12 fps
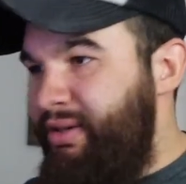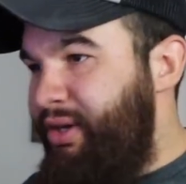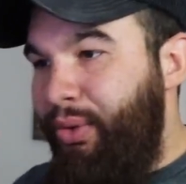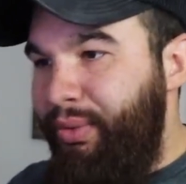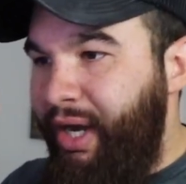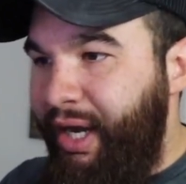
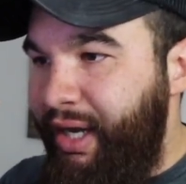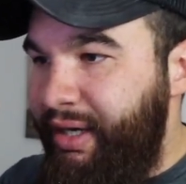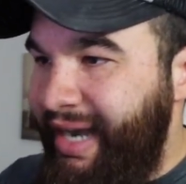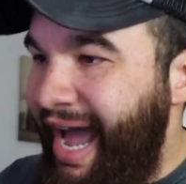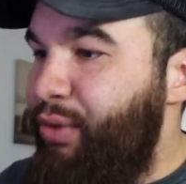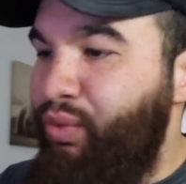Don't uh,
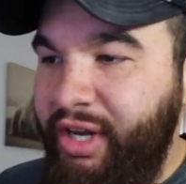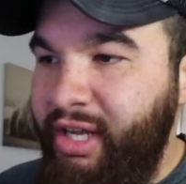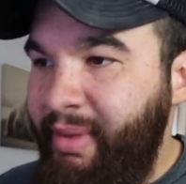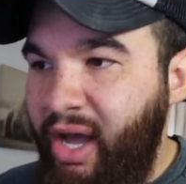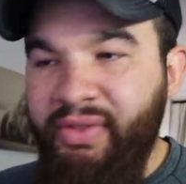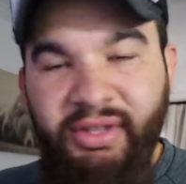not run
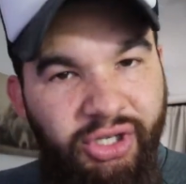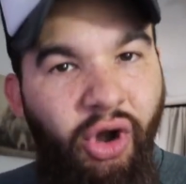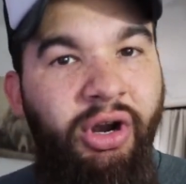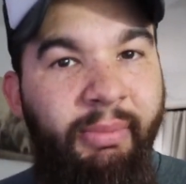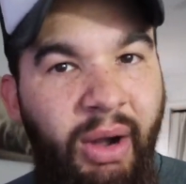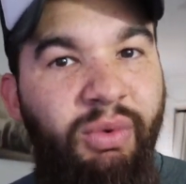your mouth.
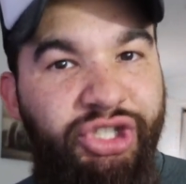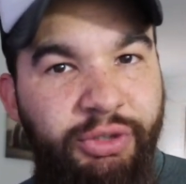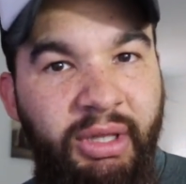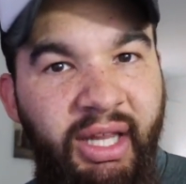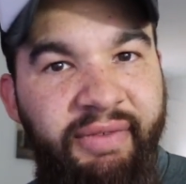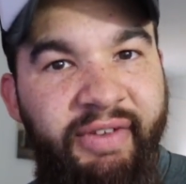Talk about what you
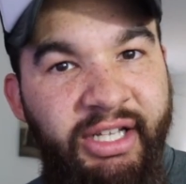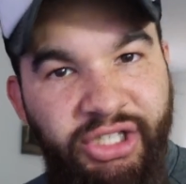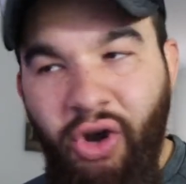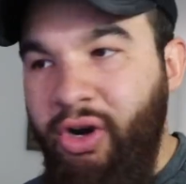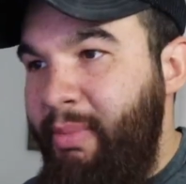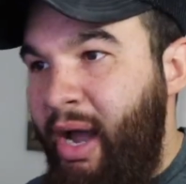believe in.
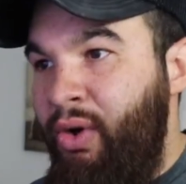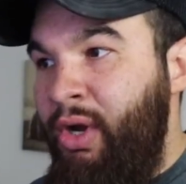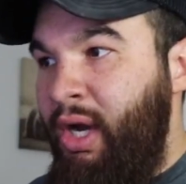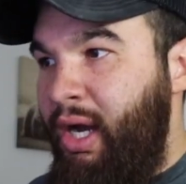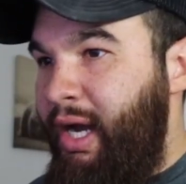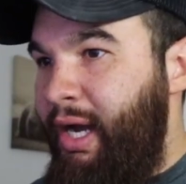Talk about
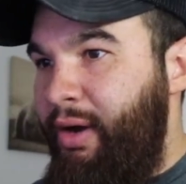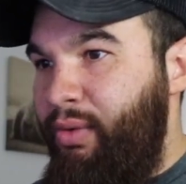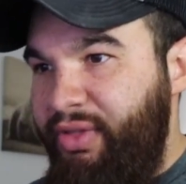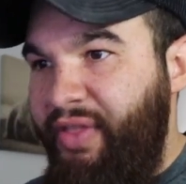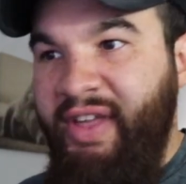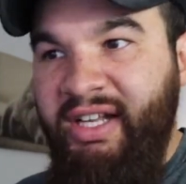uh,
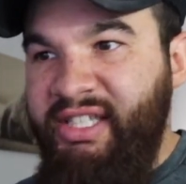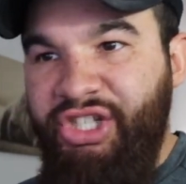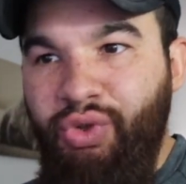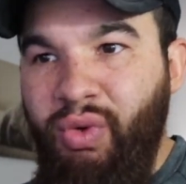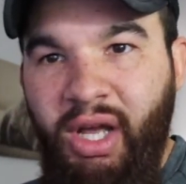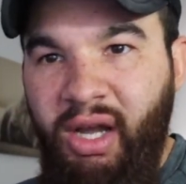the things
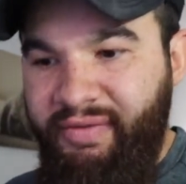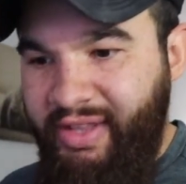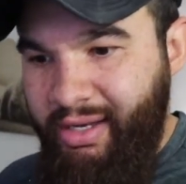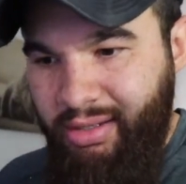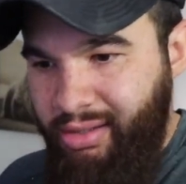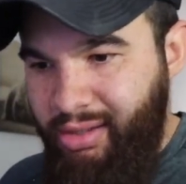that you love.
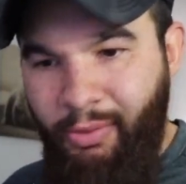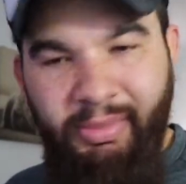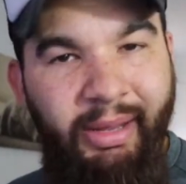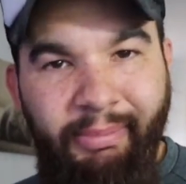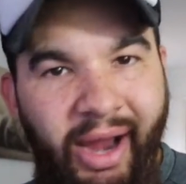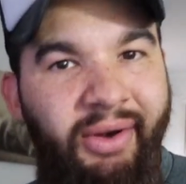That don't
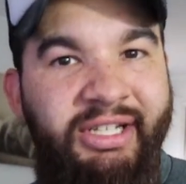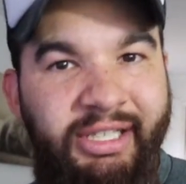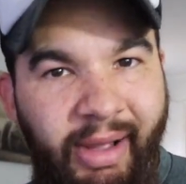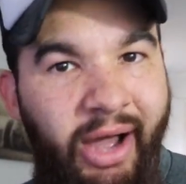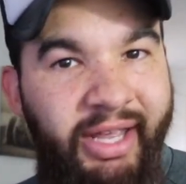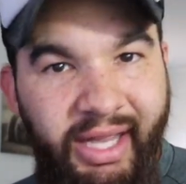be embarrassed
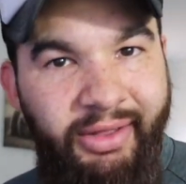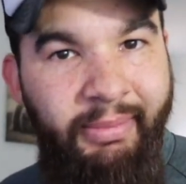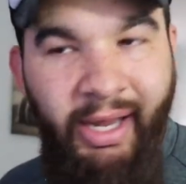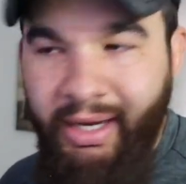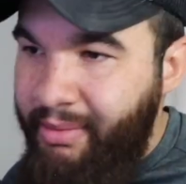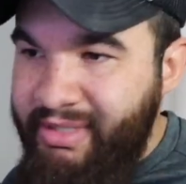about it either,
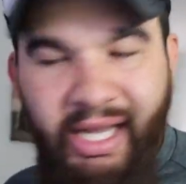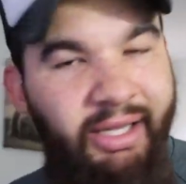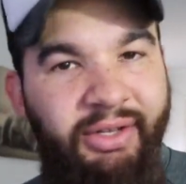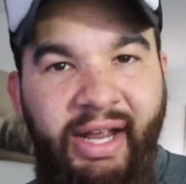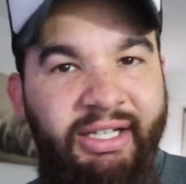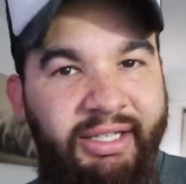man. I'm
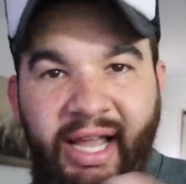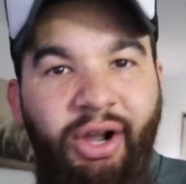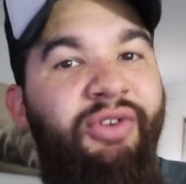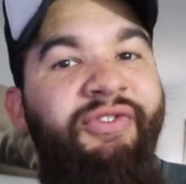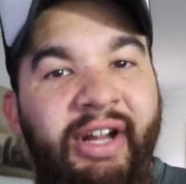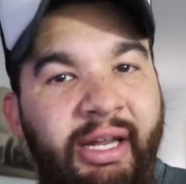telling you that that
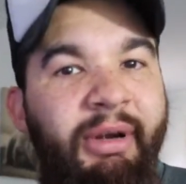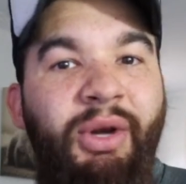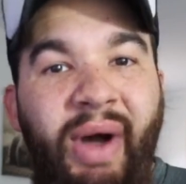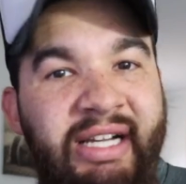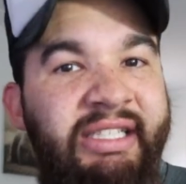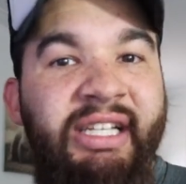goes for anybody
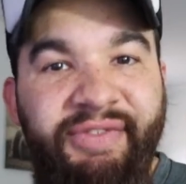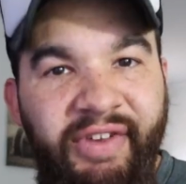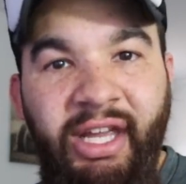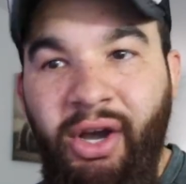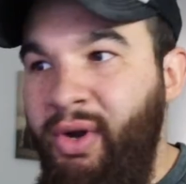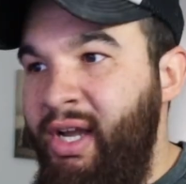watching this
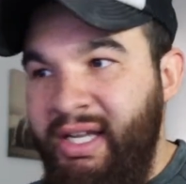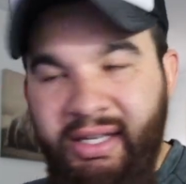video.